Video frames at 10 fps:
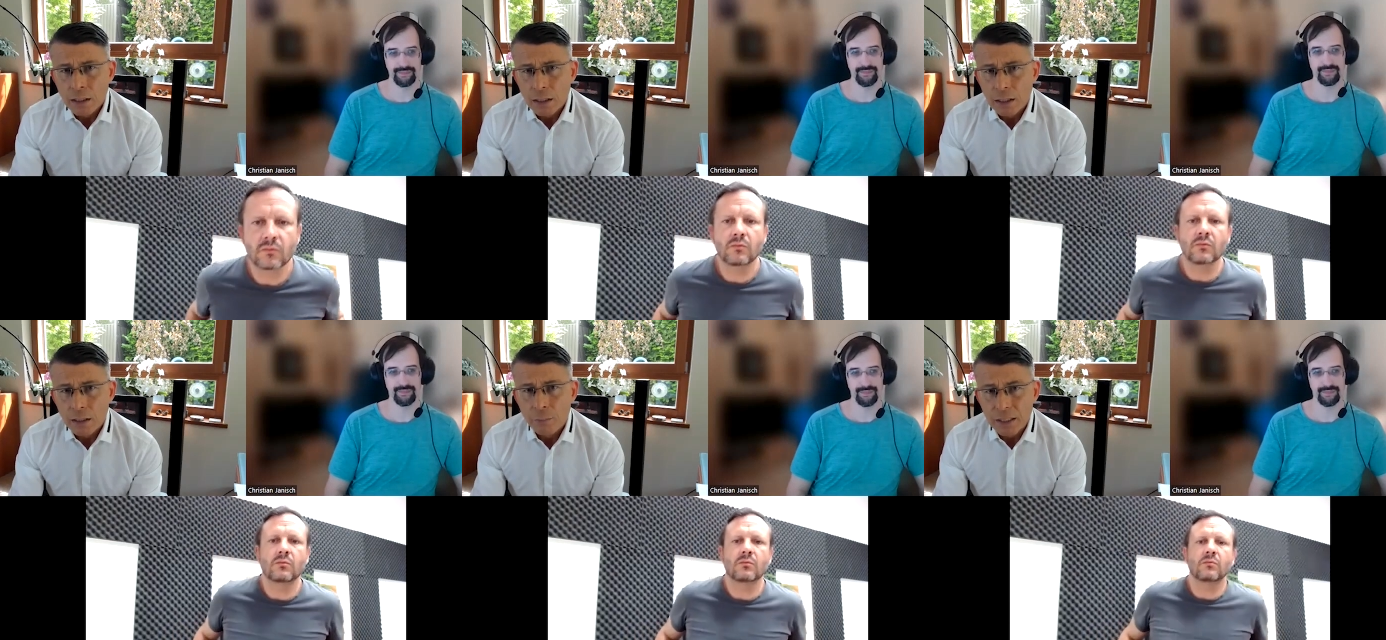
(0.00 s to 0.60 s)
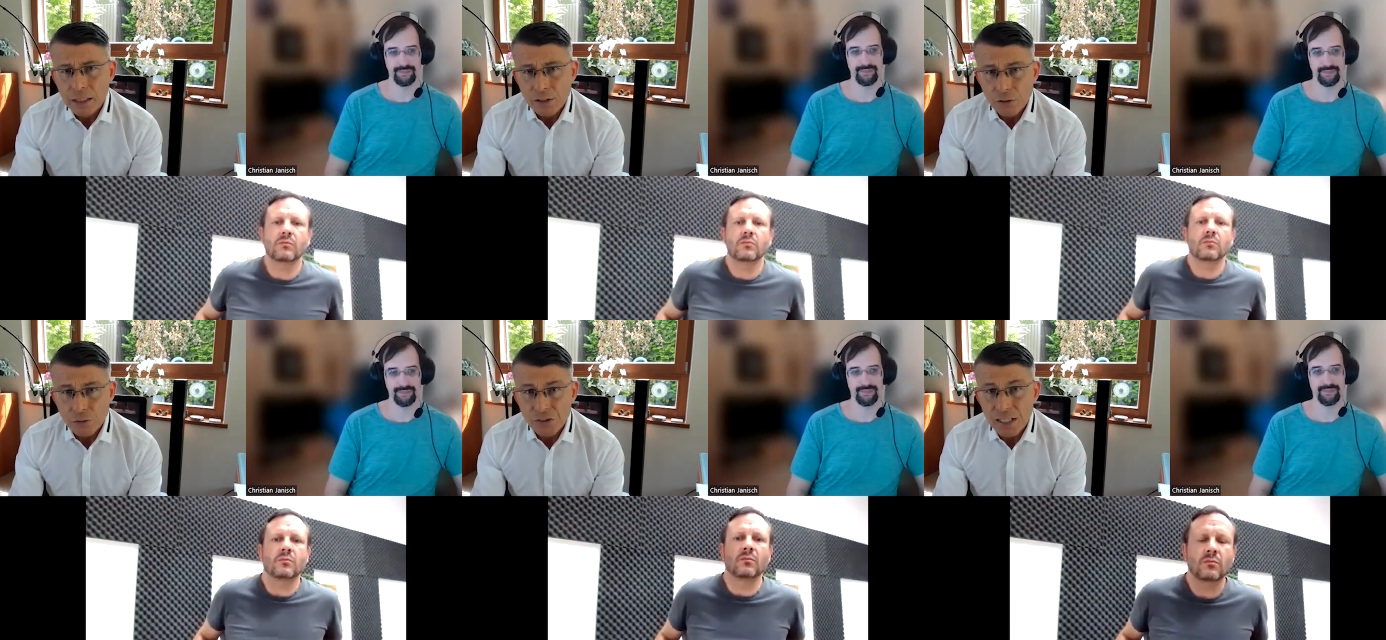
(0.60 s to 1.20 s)
Speaker 1: Uh, but as you've
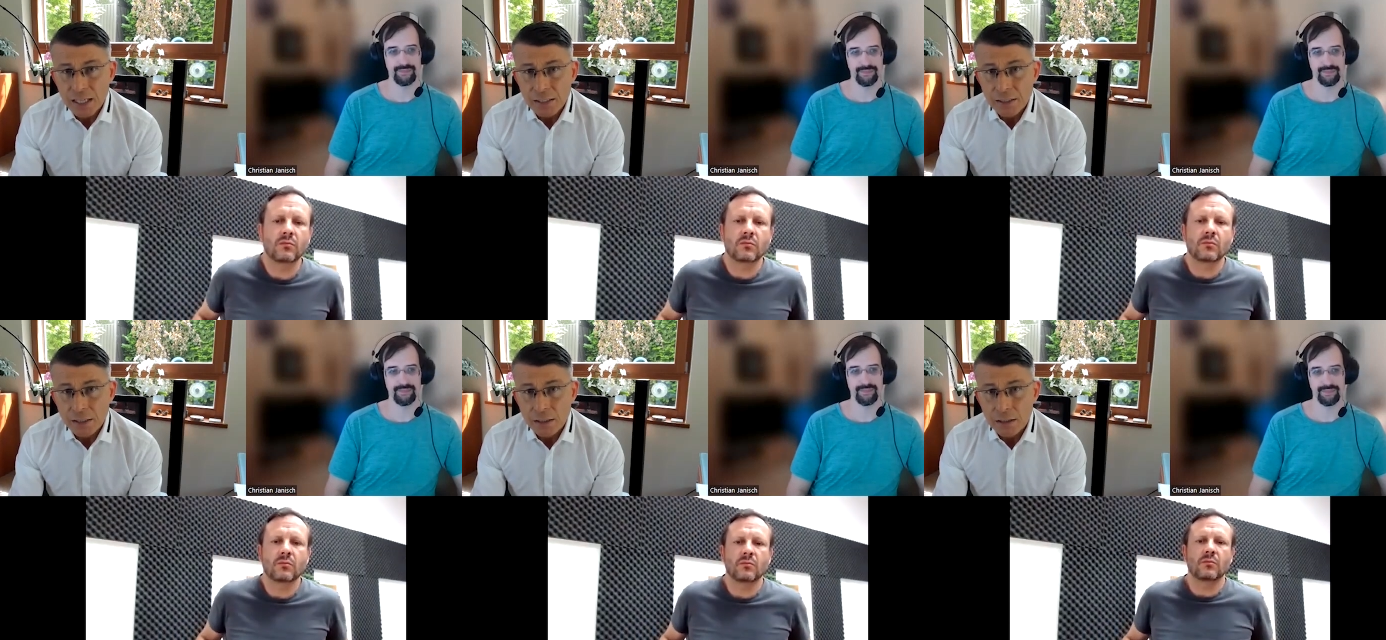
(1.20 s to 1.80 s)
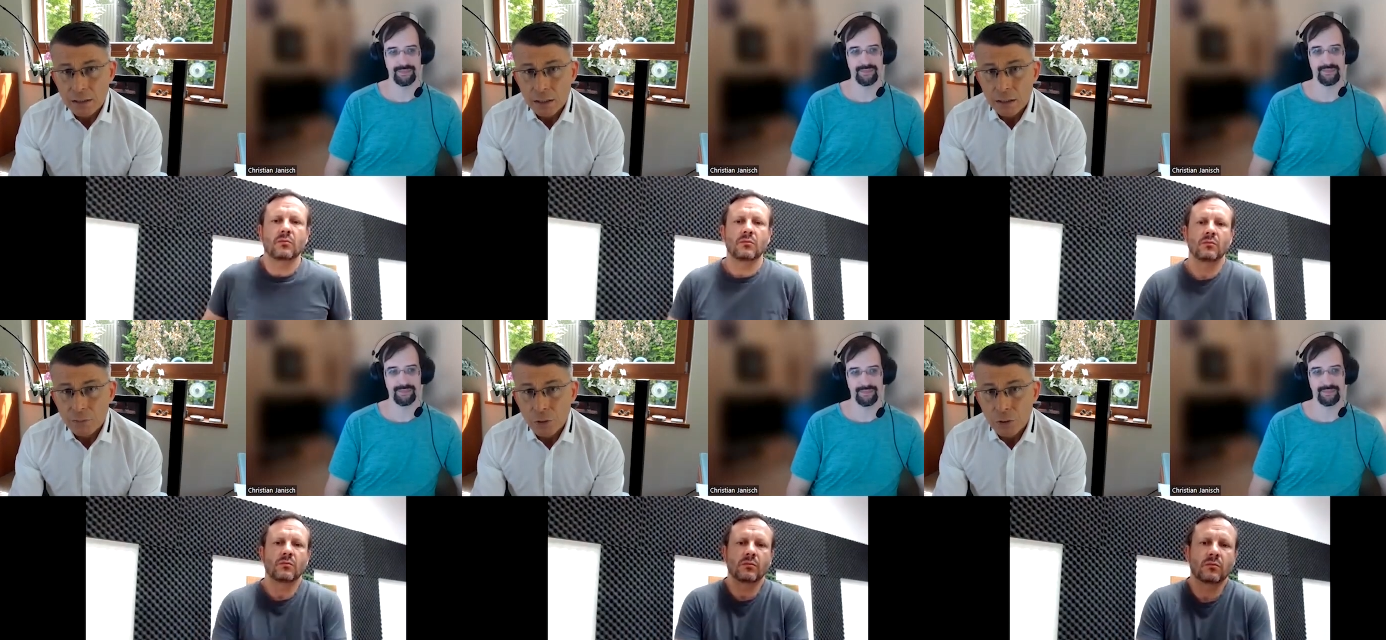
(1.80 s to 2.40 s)
said, uh,
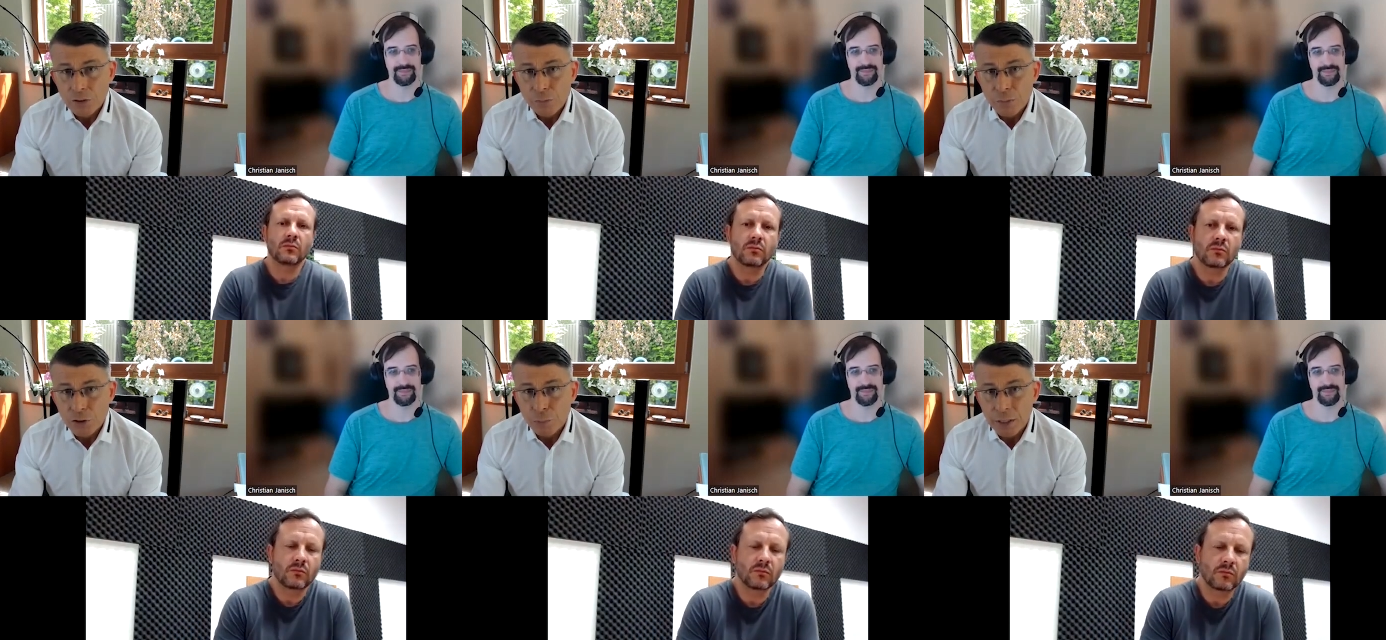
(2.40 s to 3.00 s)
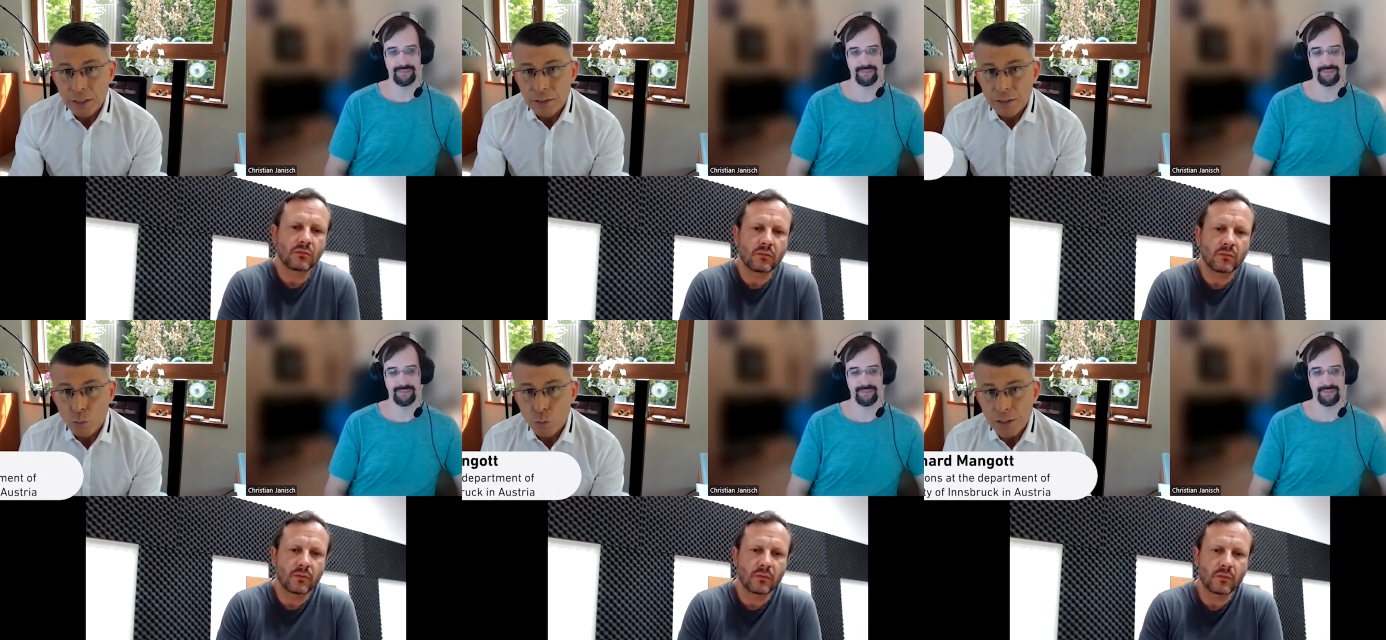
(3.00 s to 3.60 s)
the world is much bigger than
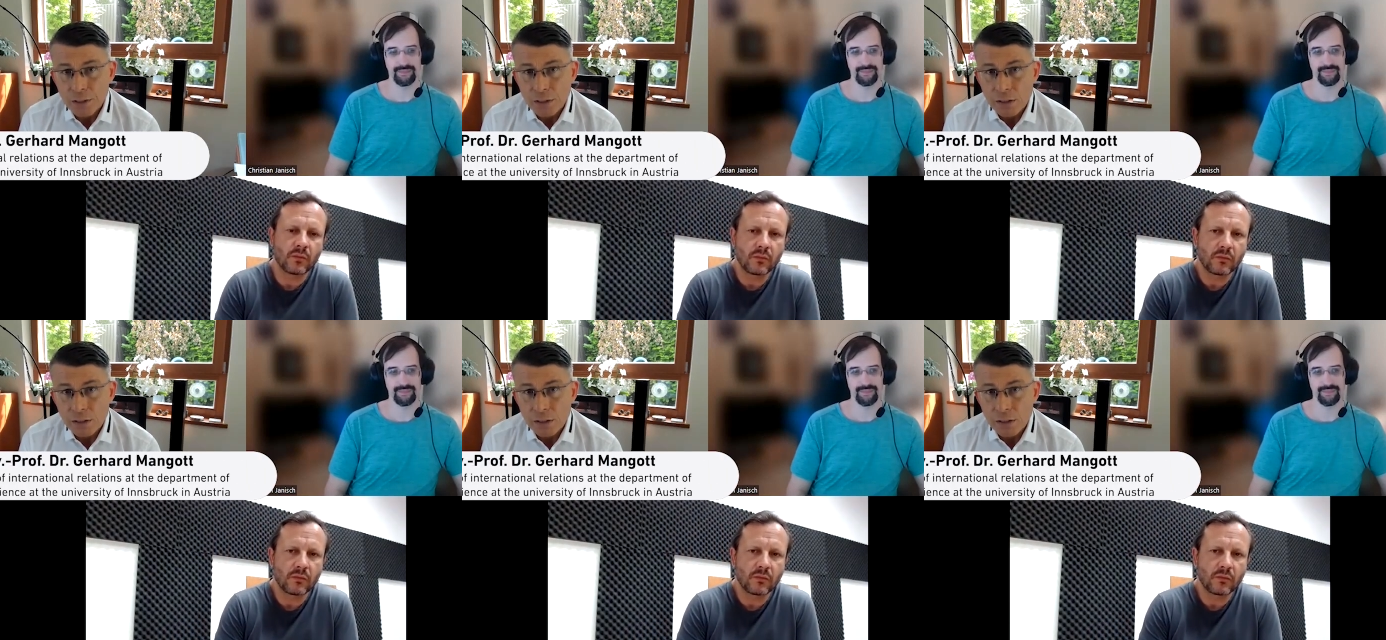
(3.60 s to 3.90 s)
the West,